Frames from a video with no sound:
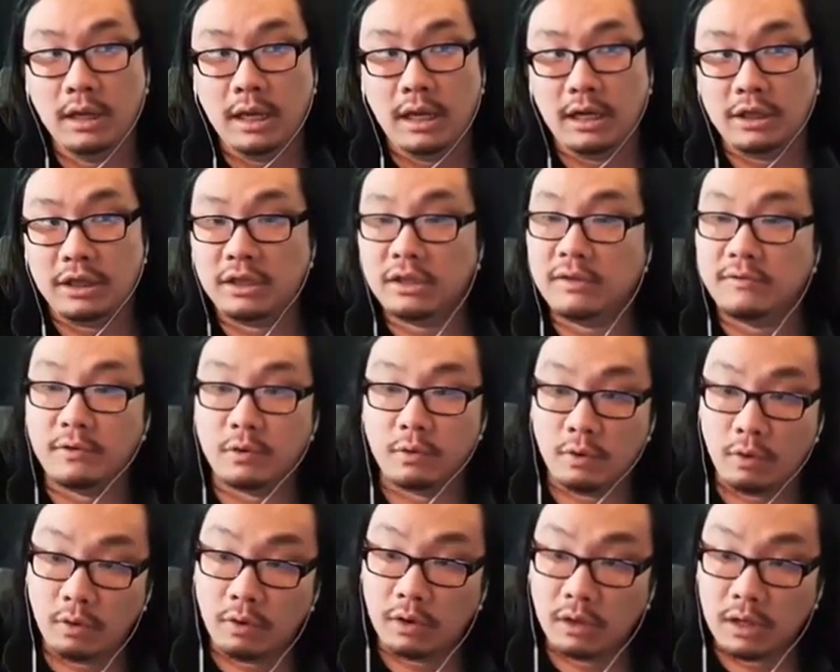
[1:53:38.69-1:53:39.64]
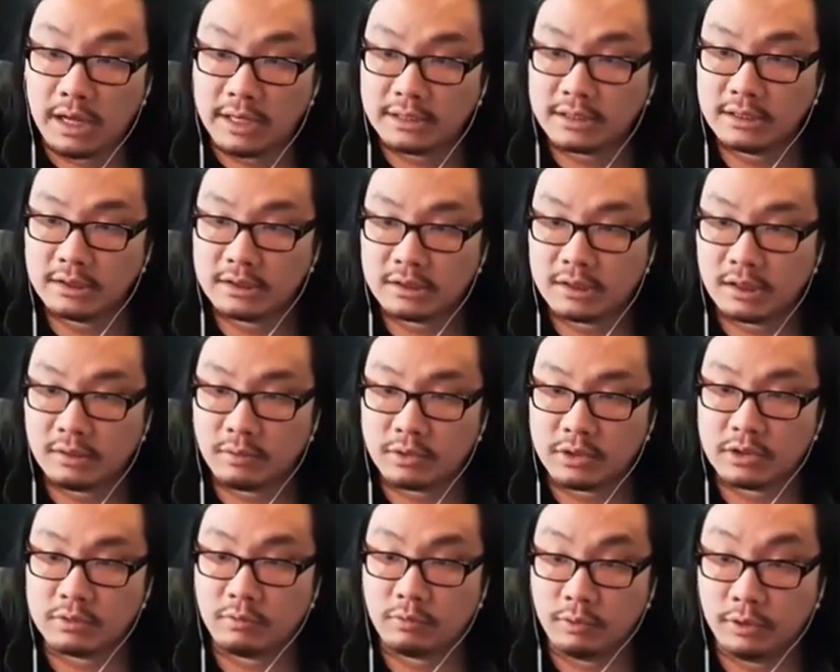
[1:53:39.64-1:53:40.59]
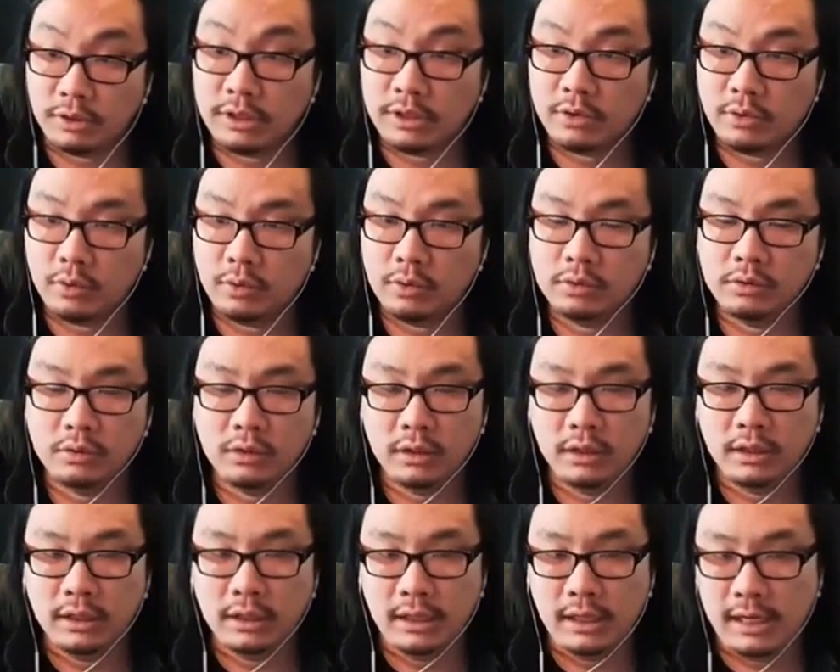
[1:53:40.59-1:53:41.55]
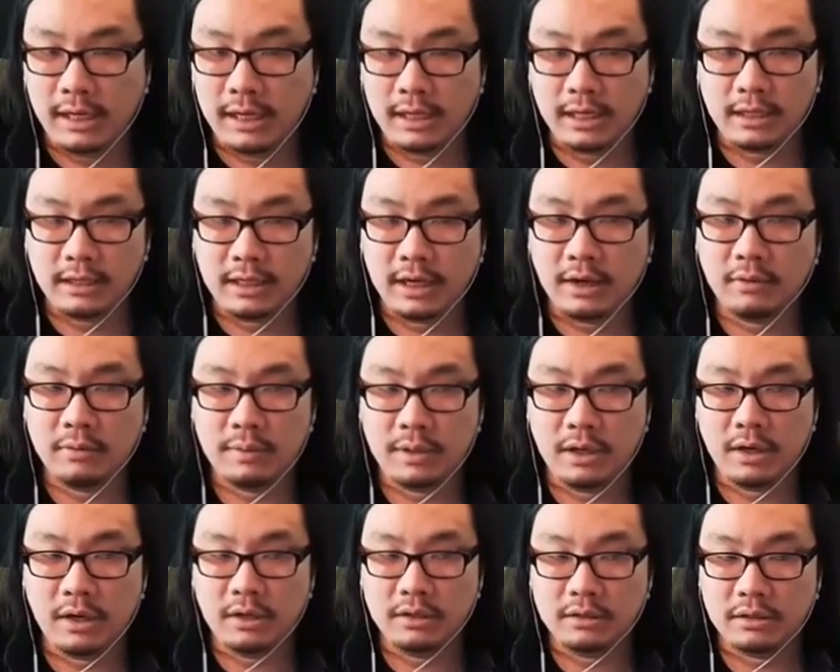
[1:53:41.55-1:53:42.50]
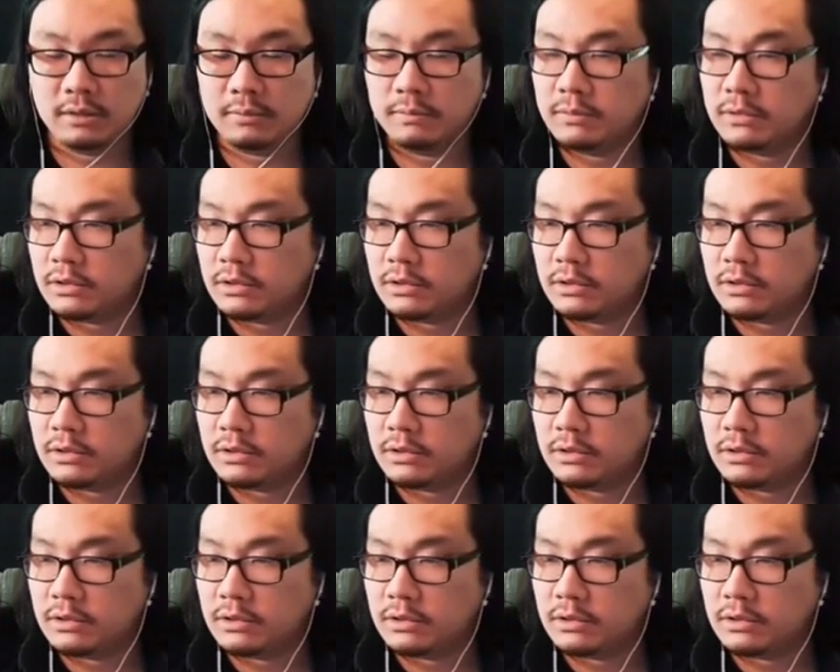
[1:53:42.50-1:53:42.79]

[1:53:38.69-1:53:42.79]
and I think they've grown a lot since then, which is really cool, and that would be awesome.